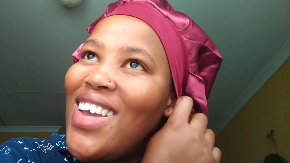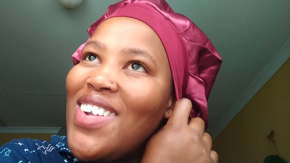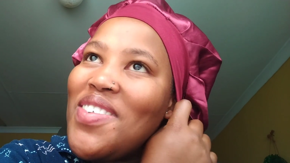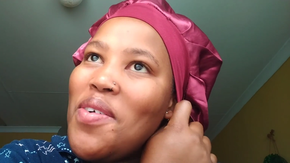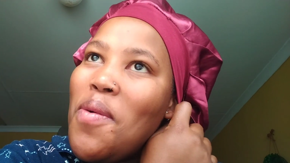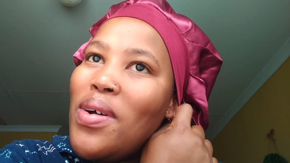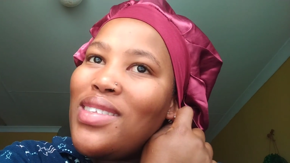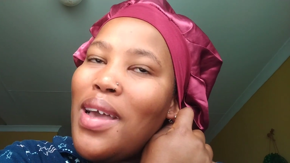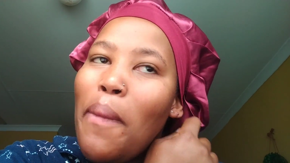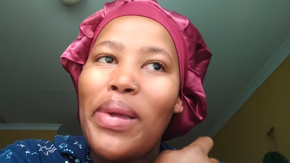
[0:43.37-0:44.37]
I don't know
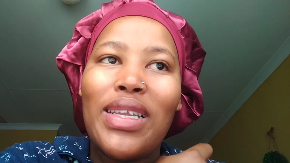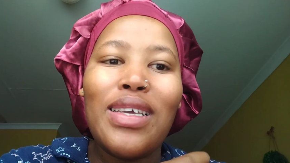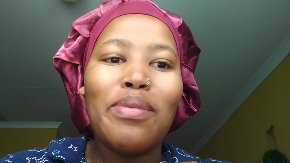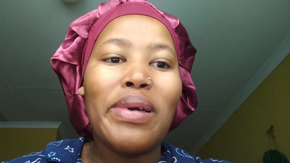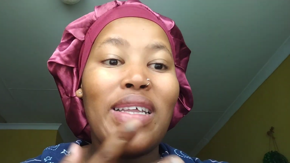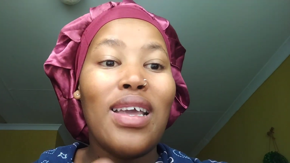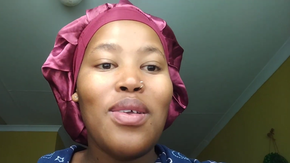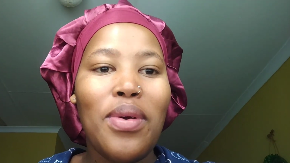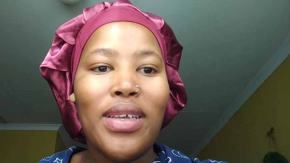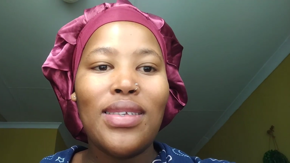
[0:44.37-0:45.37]
what's happening, but
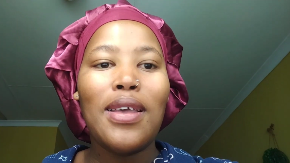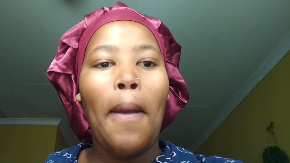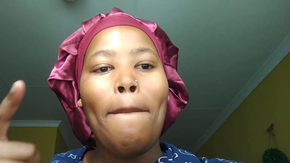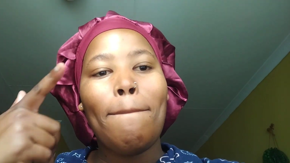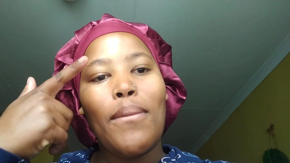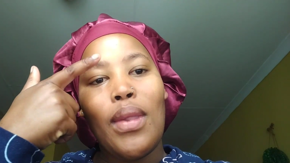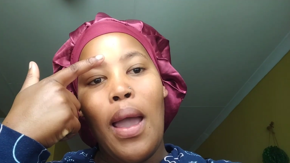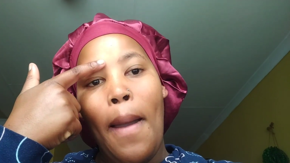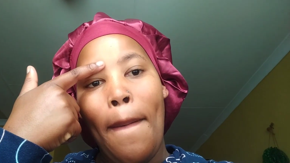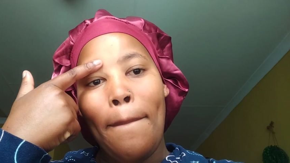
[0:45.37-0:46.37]
anyways,
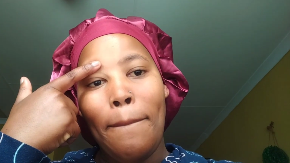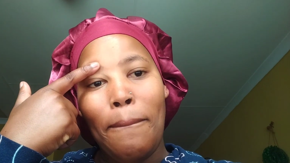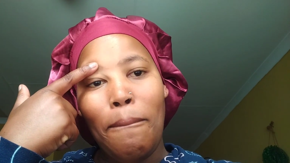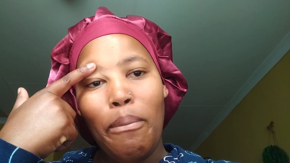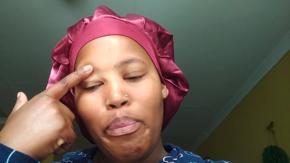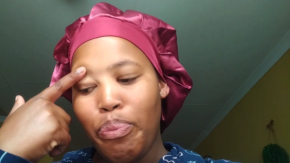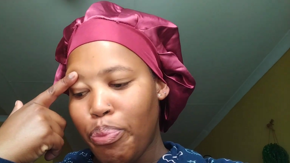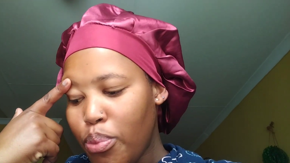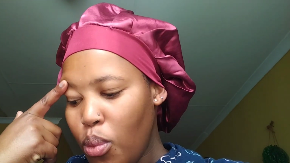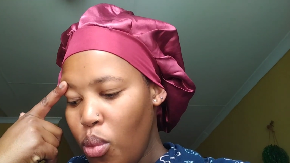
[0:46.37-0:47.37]
I'm
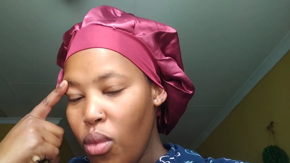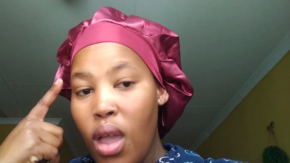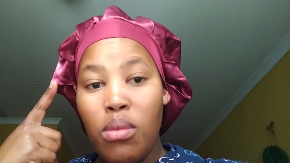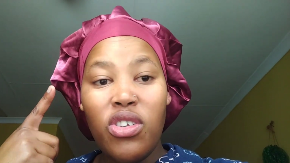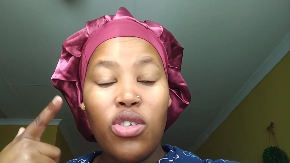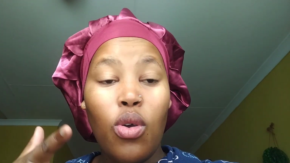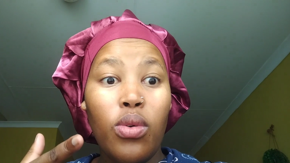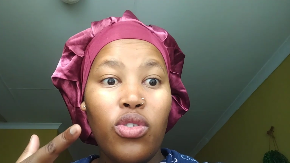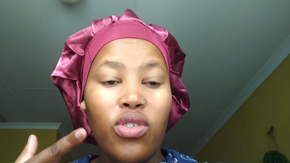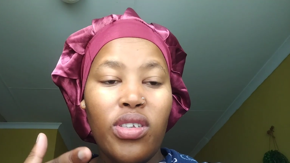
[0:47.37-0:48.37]
just
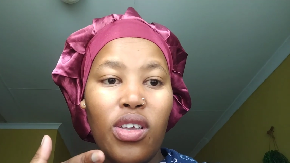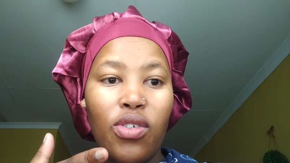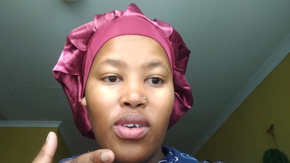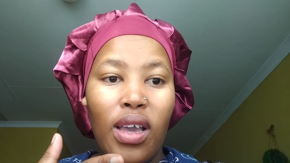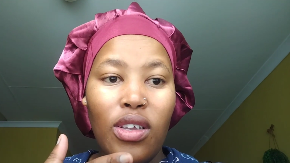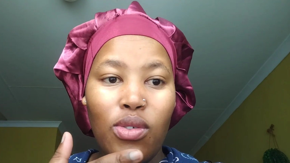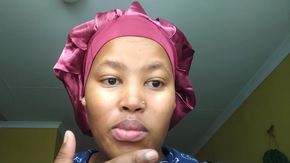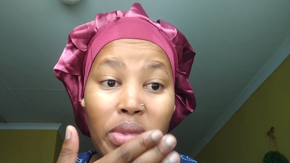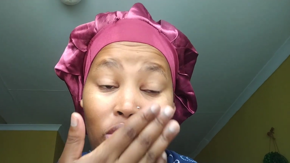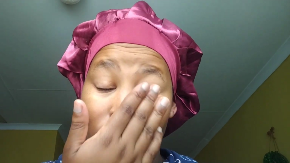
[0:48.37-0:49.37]
going to take you guys
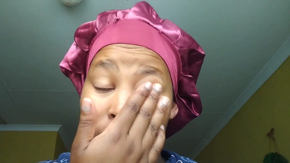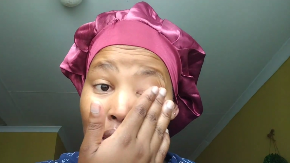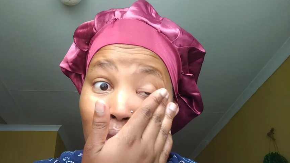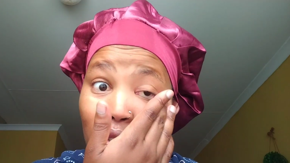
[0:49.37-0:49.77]
with me today.